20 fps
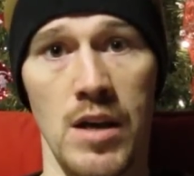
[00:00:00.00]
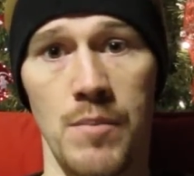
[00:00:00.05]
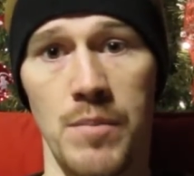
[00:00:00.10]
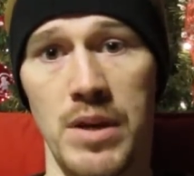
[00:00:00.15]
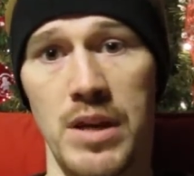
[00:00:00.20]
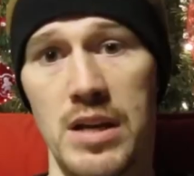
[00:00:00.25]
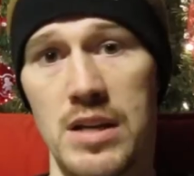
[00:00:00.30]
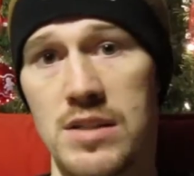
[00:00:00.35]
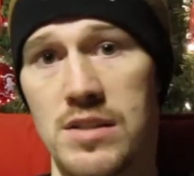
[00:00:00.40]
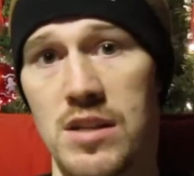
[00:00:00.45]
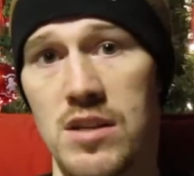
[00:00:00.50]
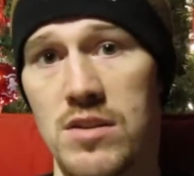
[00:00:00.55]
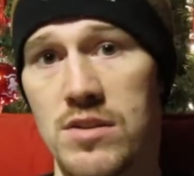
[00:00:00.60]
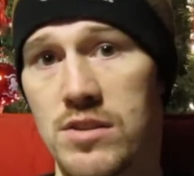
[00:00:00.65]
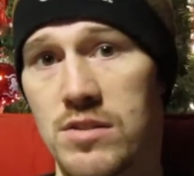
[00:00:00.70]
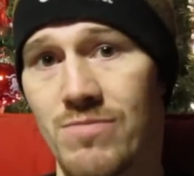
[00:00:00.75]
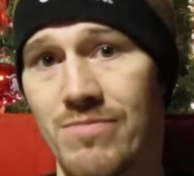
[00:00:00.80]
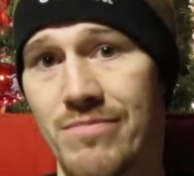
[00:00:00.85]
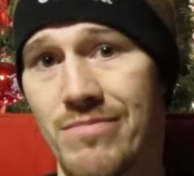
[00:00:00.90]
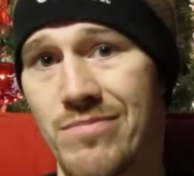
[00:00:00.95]
Because
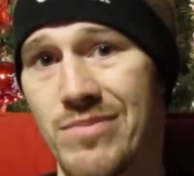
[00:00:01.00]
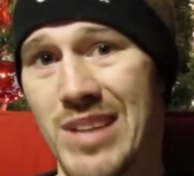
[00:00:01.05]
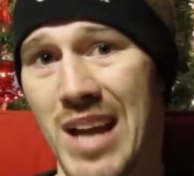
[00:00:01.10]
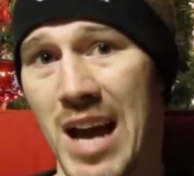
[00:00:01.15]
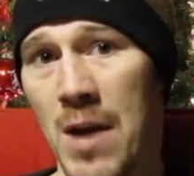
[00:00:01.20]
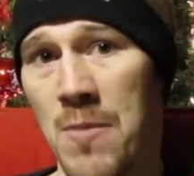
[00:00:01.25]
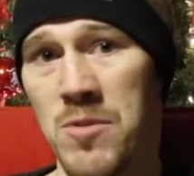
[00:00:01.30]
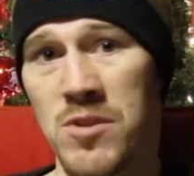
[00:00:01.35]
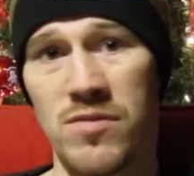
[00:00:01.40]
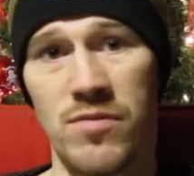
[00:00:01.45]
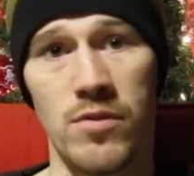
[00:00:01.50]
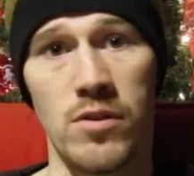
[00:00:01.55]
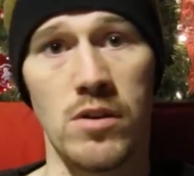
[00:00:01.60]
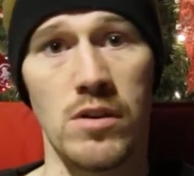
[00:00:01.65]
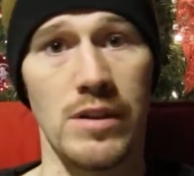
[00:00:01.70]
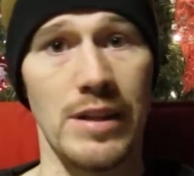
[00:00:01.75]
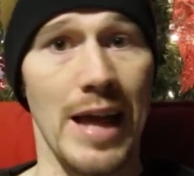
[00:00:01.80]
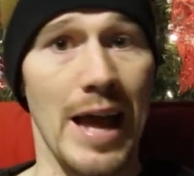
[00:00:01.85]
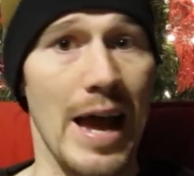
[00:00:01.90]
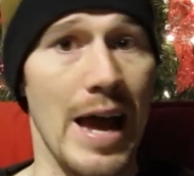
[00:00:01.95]
there's times
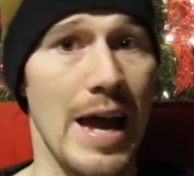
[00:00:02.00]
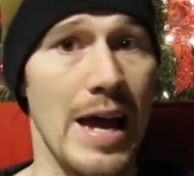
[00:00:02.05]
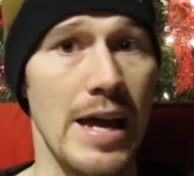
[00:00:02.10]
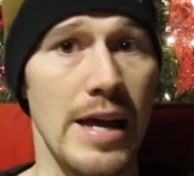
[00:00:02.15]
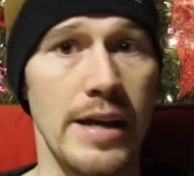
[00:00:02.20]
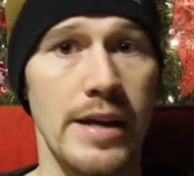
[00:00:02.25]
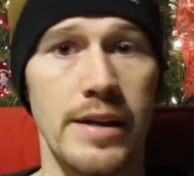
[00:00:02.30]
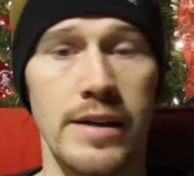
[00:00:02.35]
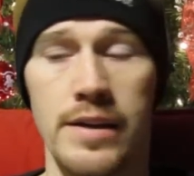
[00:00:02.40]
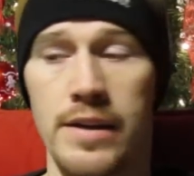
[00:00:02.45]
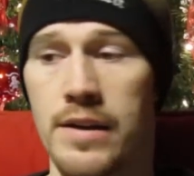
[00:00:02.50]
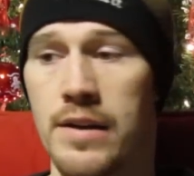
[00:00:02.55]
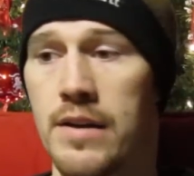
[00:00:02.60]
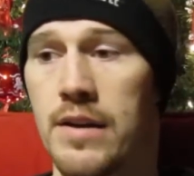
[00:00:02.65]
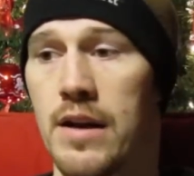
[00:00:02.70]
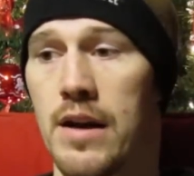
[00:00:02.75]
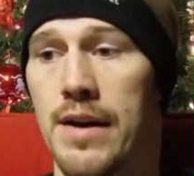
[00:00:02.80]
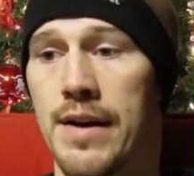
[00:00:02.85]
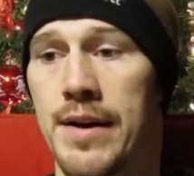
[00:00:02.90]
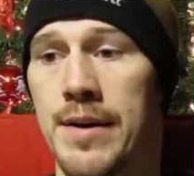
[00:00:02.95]
for lag,
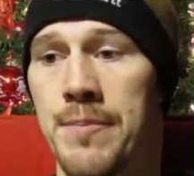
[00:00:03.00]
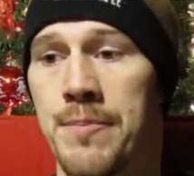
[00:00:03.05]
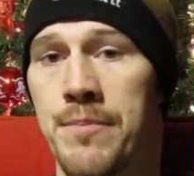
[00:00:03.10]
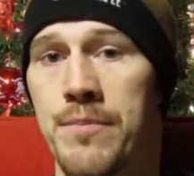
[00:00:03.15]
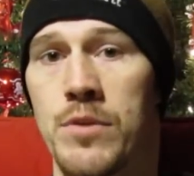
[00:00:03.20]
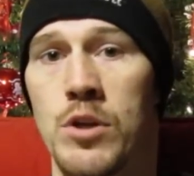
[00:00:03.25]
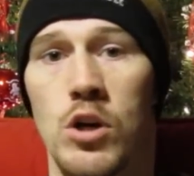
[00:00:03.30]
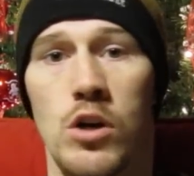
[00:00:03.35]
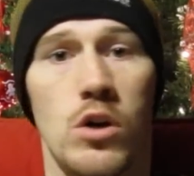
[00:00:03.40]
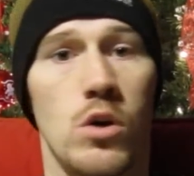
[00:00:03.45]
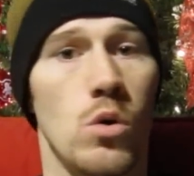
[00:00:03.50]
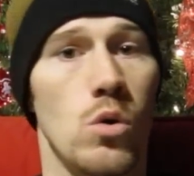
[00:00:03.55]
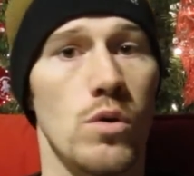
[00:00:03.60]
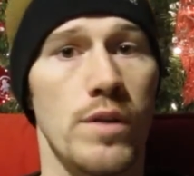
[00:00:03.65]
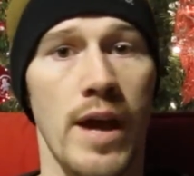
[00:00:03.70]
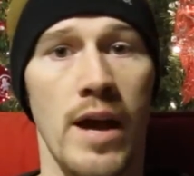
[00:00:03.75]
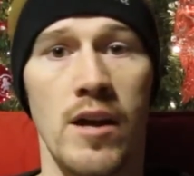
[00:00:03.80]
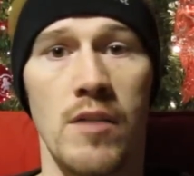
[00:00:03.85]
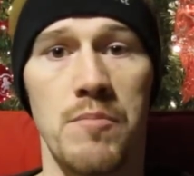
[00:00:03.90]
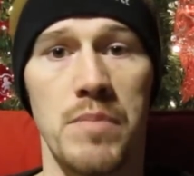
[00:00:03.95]
your
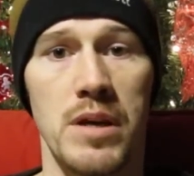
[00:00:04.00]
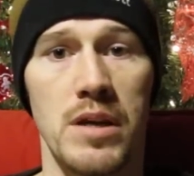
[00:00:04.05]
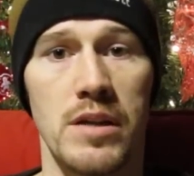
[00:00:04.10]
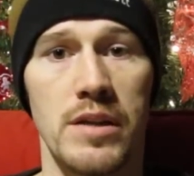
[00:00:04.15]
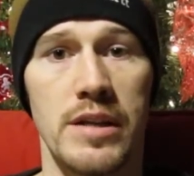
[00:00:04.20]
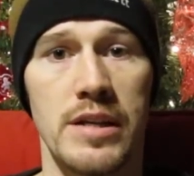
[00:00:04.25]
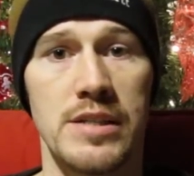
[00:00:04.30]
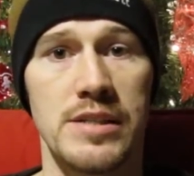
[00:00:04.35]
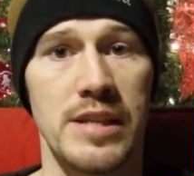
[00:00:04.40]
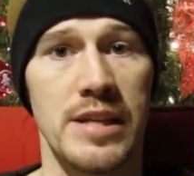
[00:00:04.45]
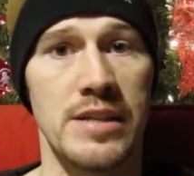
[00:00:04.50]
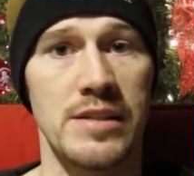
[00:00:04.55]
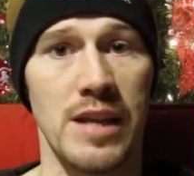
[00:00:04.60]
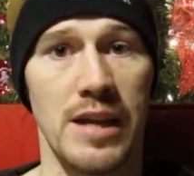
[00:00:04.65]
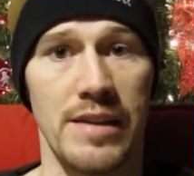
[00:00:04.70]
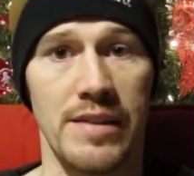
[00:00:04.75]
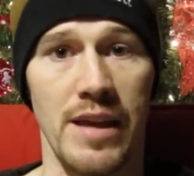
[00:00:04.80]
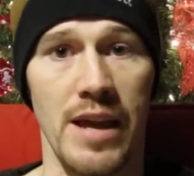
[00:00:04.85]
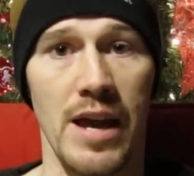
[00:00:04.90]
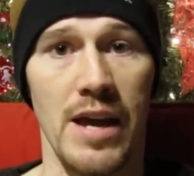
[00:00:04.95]
cooldown abilities, things
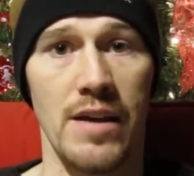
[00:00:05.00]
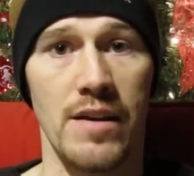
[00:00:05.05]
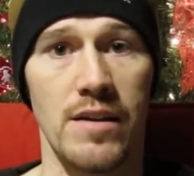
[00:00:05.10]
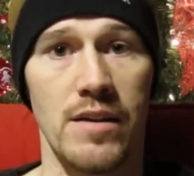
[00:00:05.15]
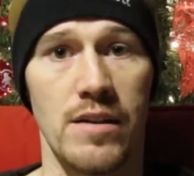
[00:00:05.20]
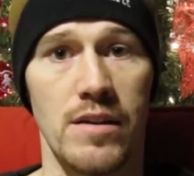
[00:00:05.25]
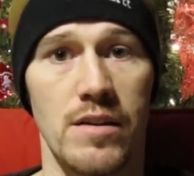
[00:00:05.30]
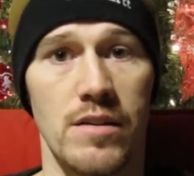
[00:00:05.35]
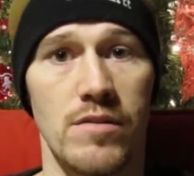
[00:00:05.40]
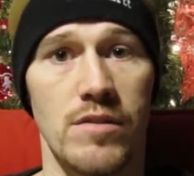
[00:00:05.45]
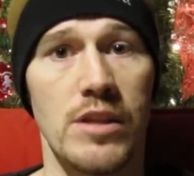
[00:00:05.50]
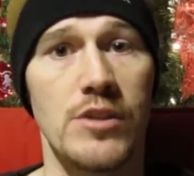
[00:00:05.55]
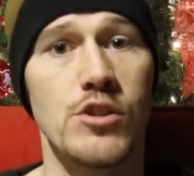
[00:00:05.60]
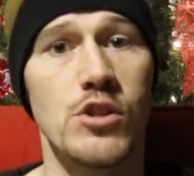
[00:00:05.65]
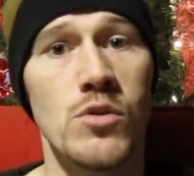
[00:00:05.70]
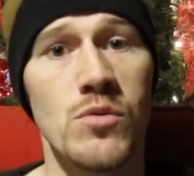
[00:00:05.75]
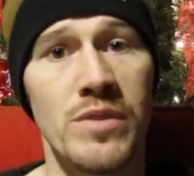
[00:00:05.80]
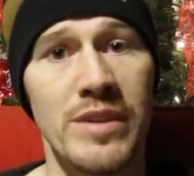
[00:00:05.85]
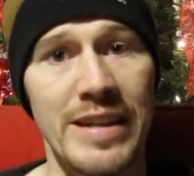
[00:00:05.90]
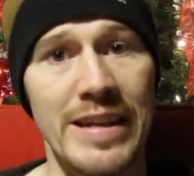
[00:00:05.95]
like that, that
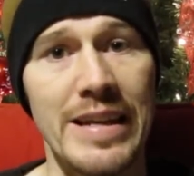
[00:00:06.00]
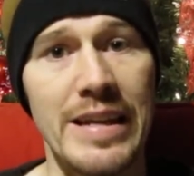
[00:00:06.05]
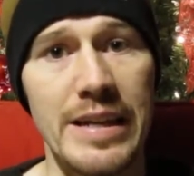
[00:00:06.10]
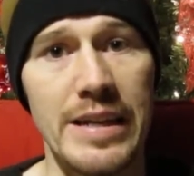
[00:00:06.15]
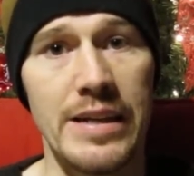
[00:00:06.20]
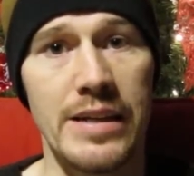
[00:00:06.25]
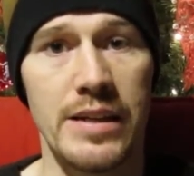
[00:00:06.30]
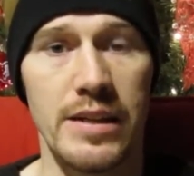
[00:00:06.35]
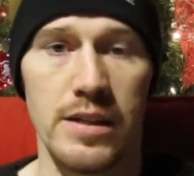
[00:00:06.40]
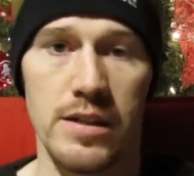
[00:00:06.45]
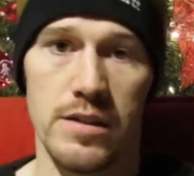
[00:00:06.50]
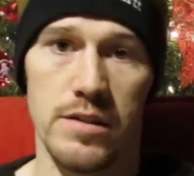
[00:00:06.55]
you need